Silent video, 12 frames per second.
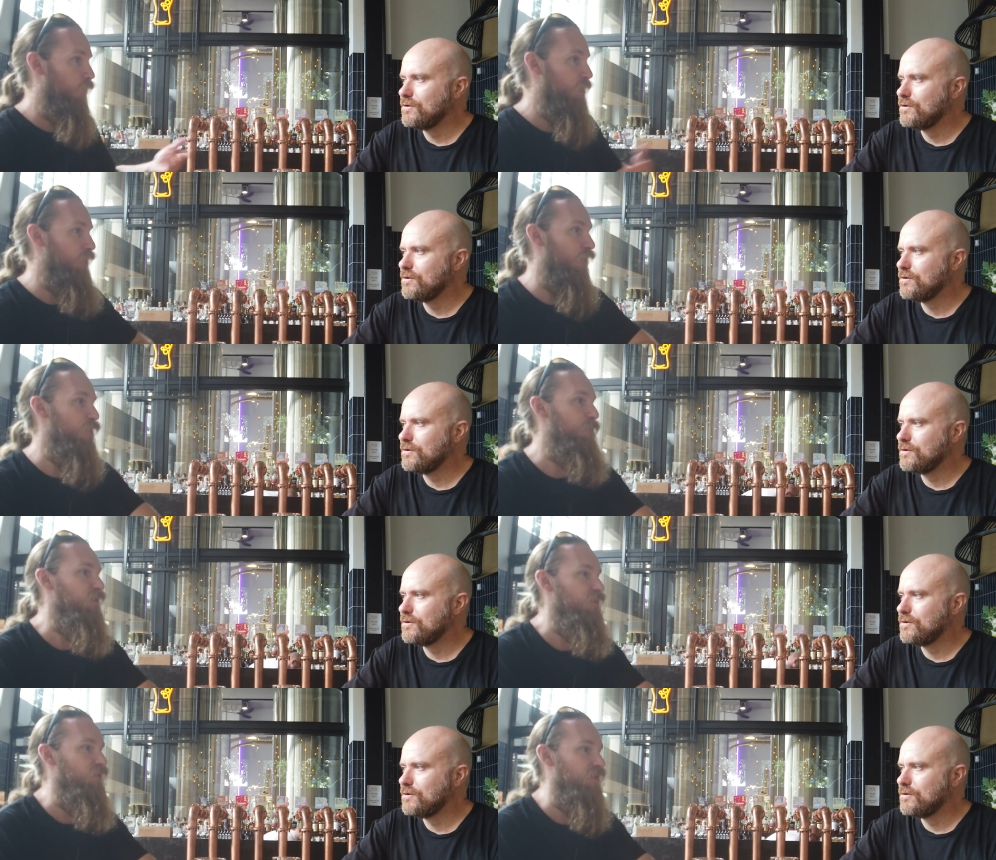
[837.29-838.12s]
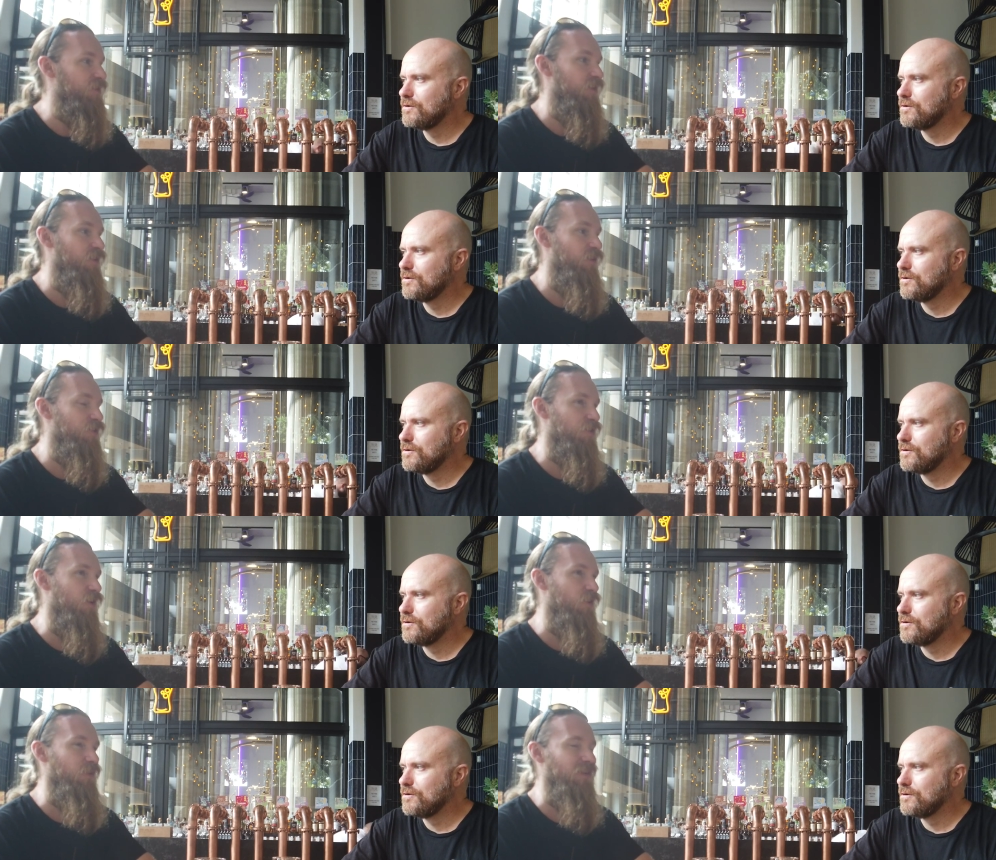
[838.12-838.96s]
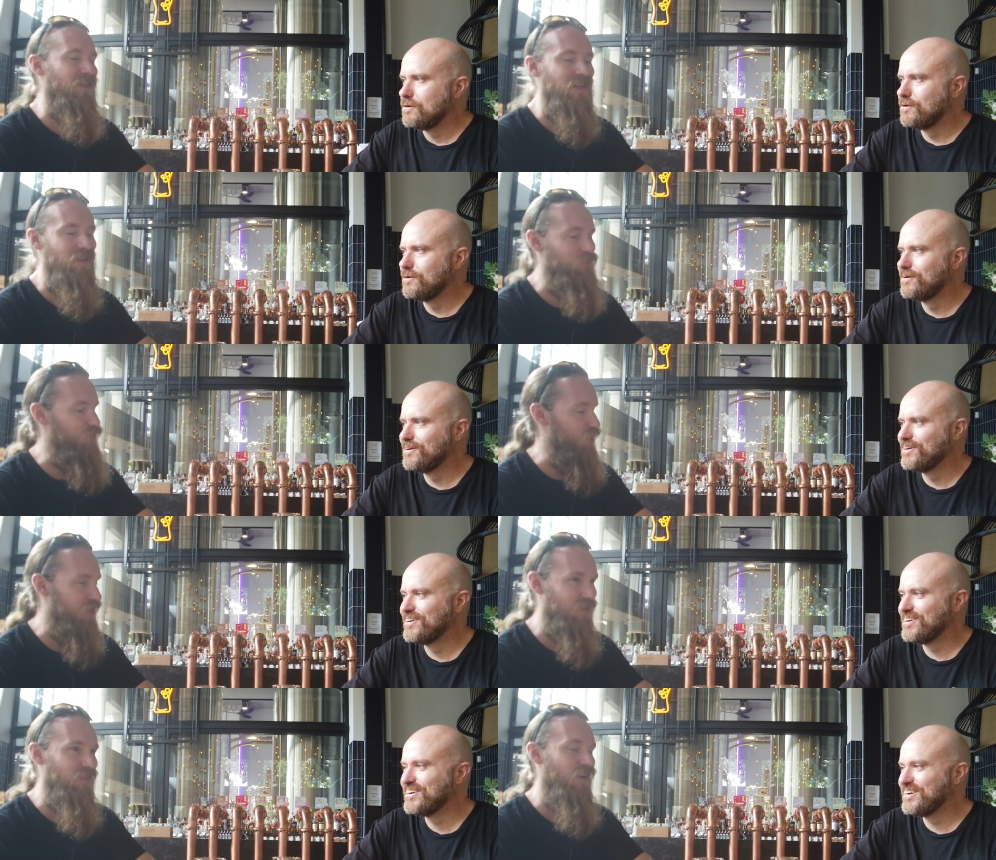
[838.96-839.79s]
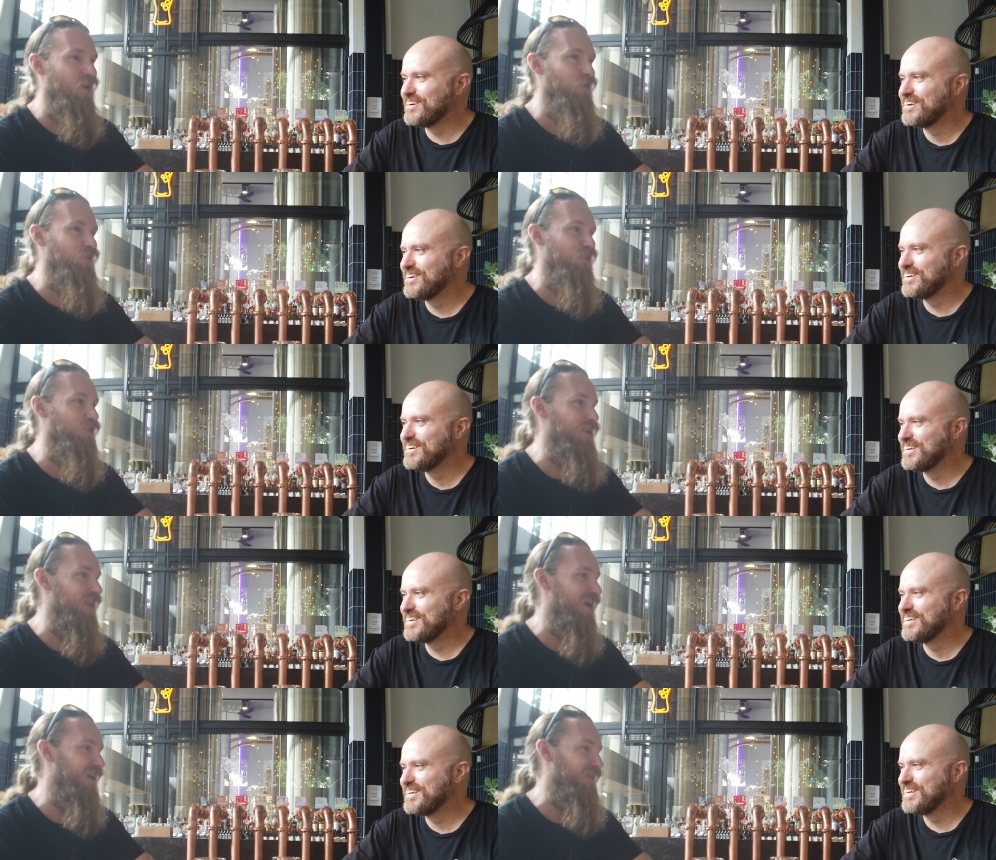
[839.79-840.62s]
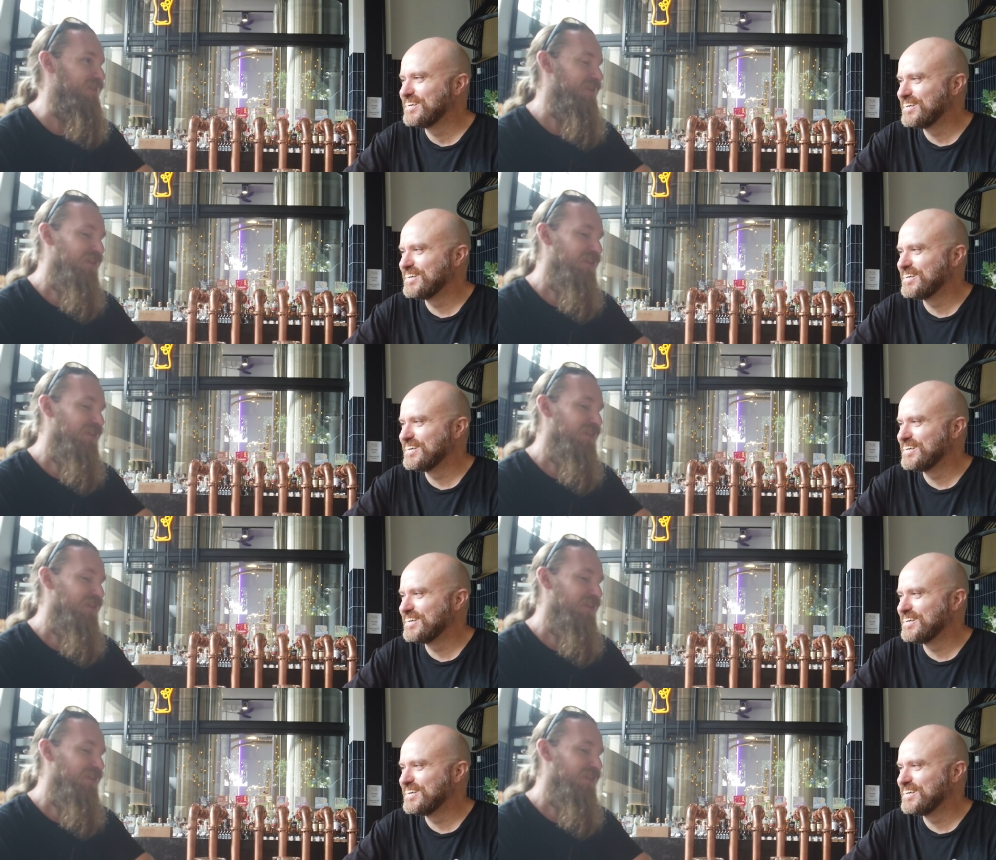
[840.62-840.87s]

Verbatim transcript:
Speaker 1: When we're open, so I just kind of went, I'll just I'll do without.